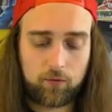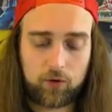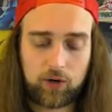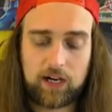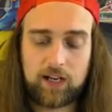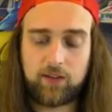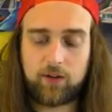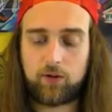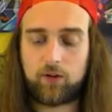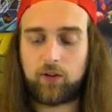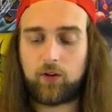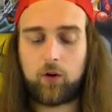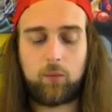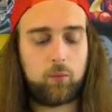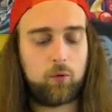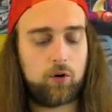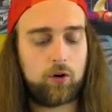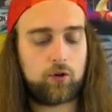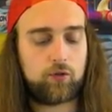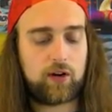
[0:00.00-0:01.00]
of Greed, they're a little
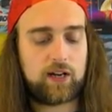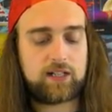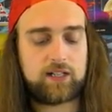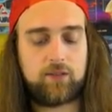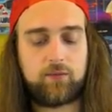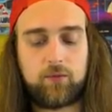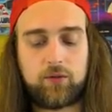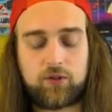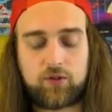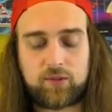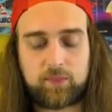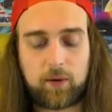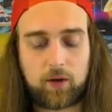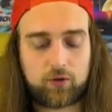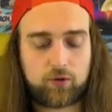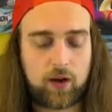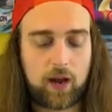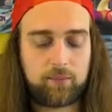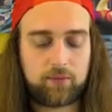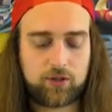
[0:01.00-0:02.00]
more aggressive with their
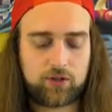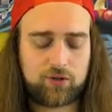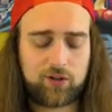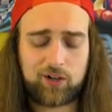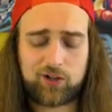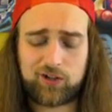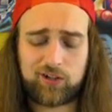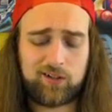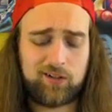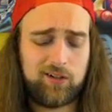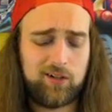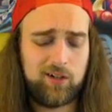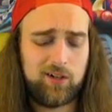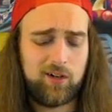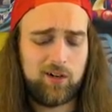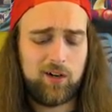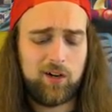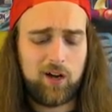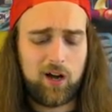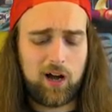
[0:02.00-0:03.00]
spell trap destruction.
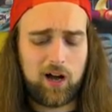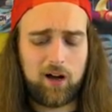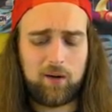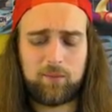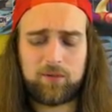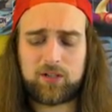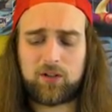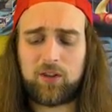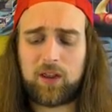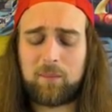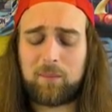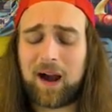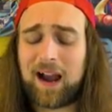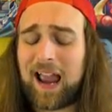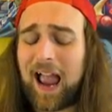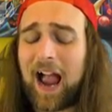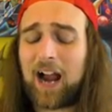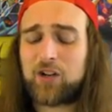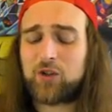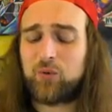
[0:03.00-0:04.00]
Um, so they
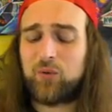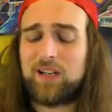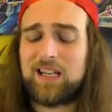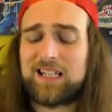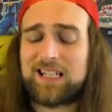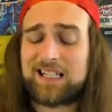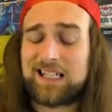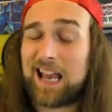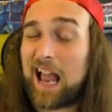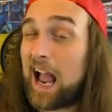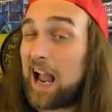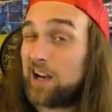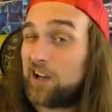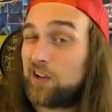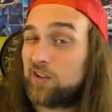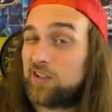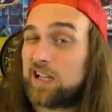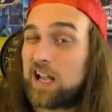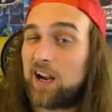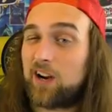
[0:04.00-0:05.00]
might actually snag
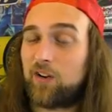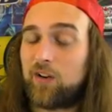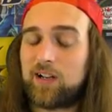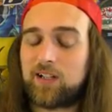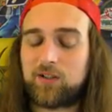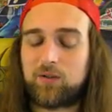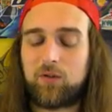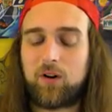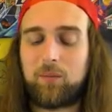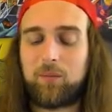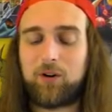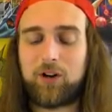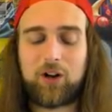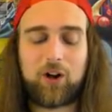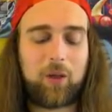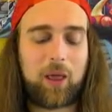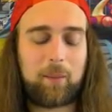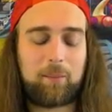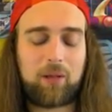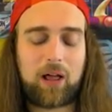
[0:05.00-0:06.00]
your Sakuretsu armor, you
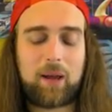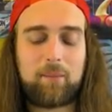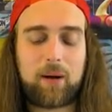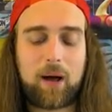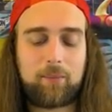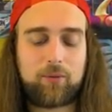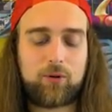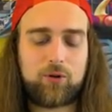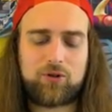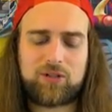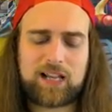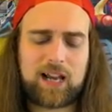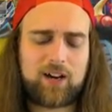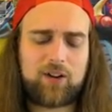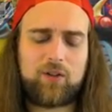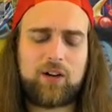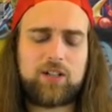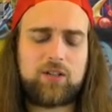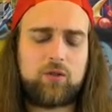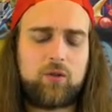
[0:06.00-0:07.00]
know, like blind pop your
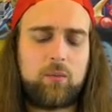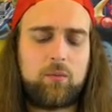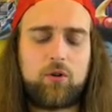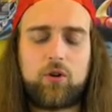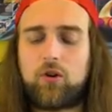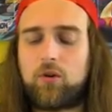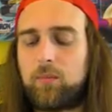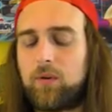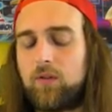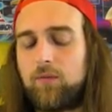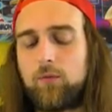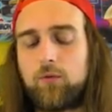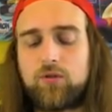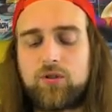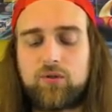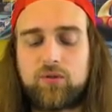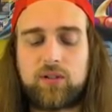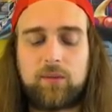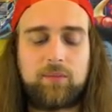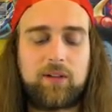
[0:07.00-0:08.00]
Sakuretsu armor, your Mirror
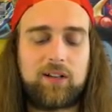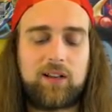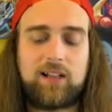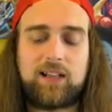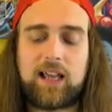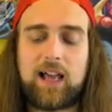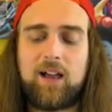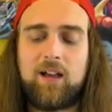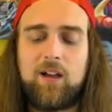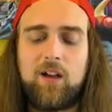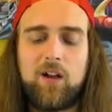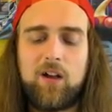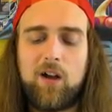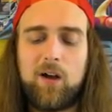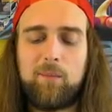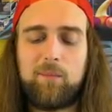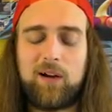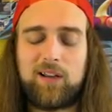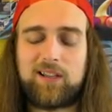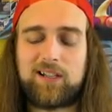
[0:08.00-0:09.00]
Force or something like that.
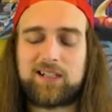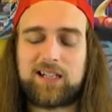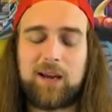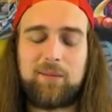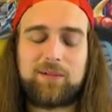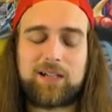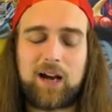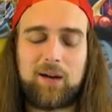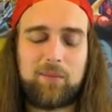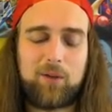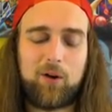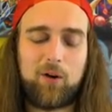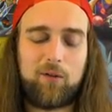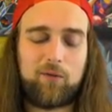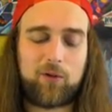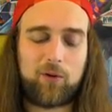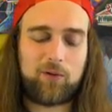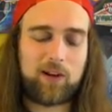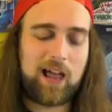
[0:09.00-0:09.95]
But at the same time though, if they're